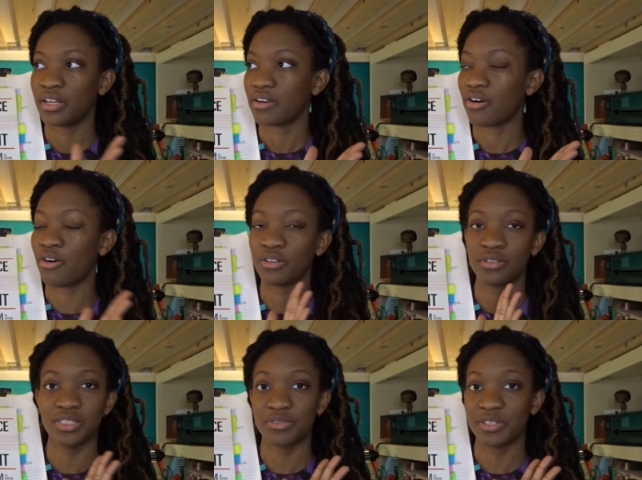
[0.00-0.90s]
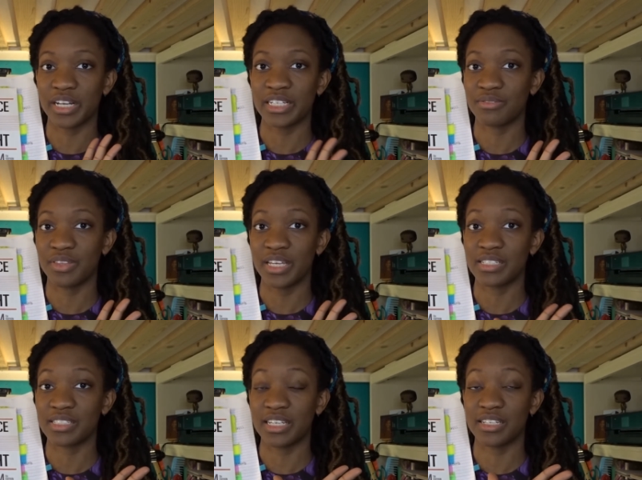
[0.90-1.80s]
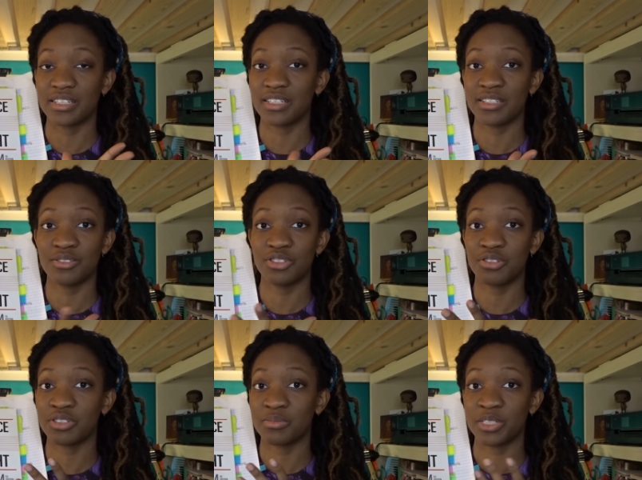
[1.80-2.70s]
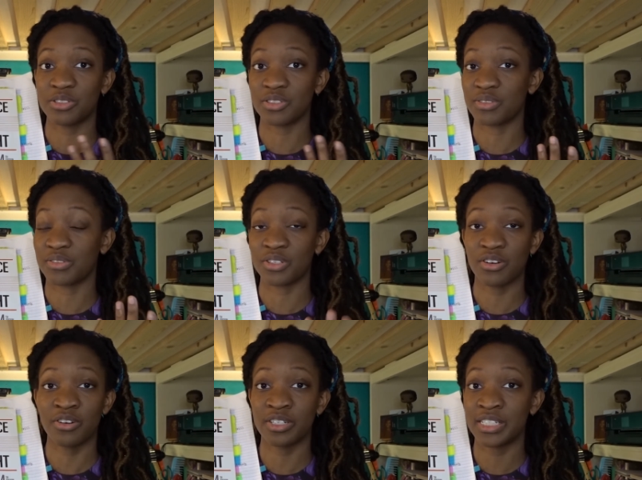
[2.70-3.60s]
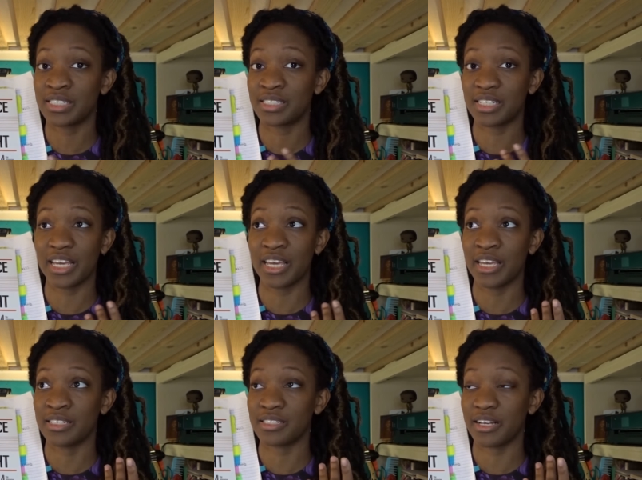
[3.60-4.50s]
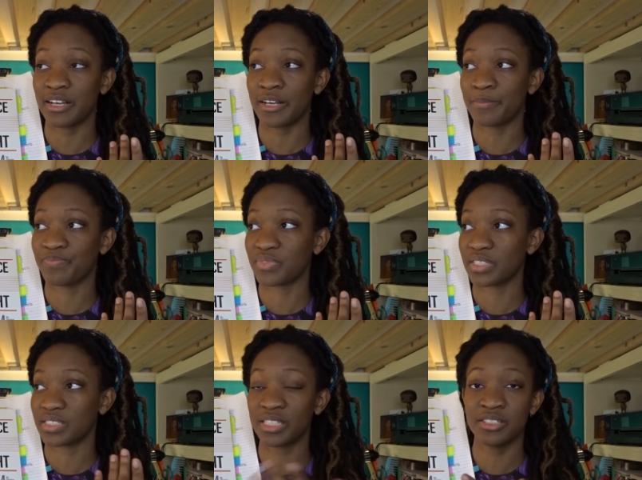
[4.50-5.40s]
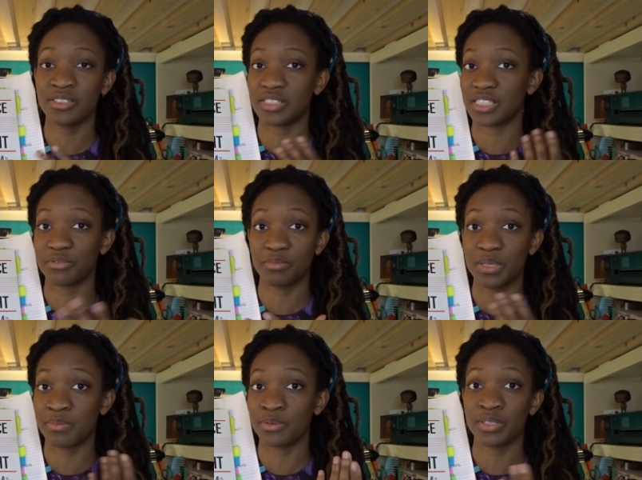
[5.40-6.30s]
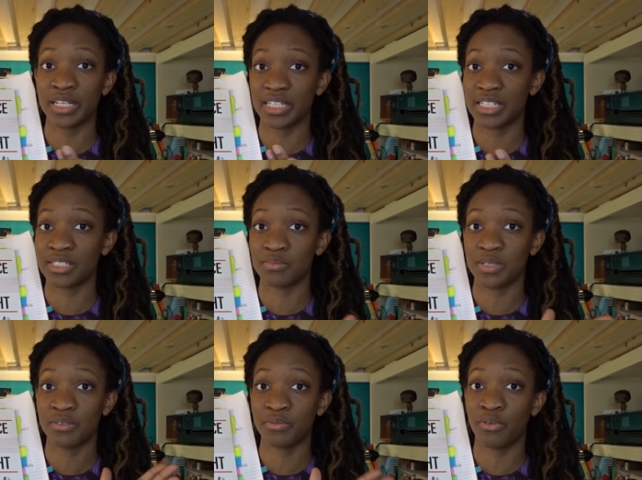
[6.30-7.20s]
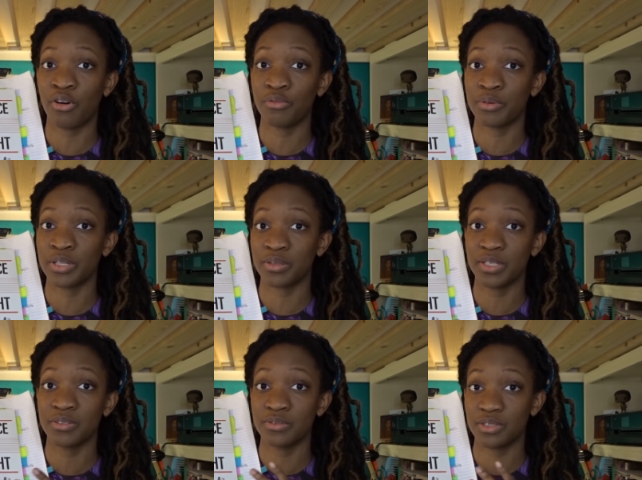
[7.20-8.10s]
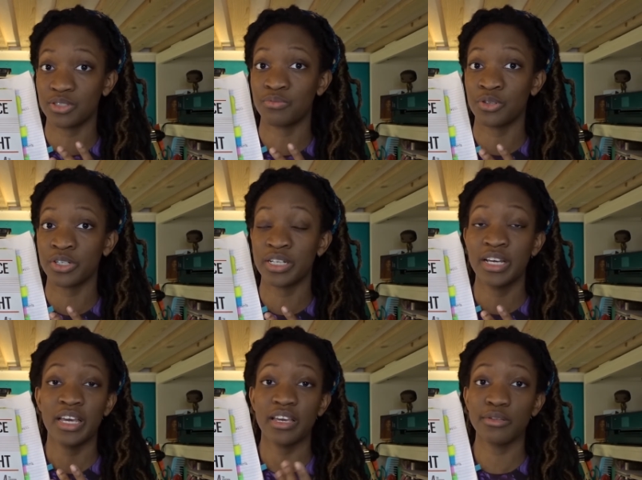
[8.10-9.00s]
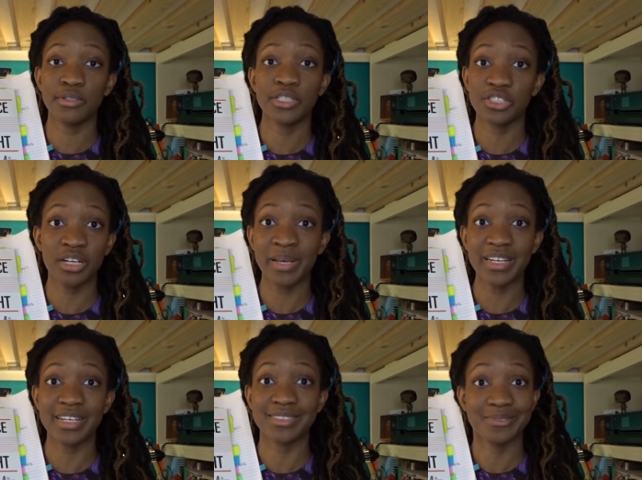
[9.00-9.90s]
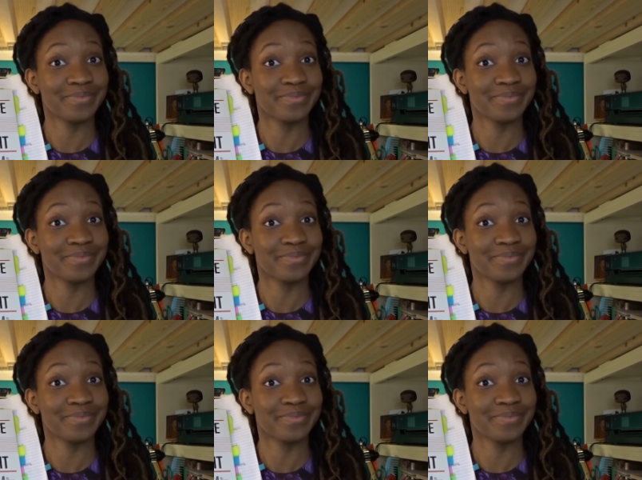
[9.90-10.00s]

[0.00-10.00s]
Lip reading: all different kinds of things. Like, he showed us pictures of different artists and singers and different people that he's been involved with in his work, including Shawn Mendes.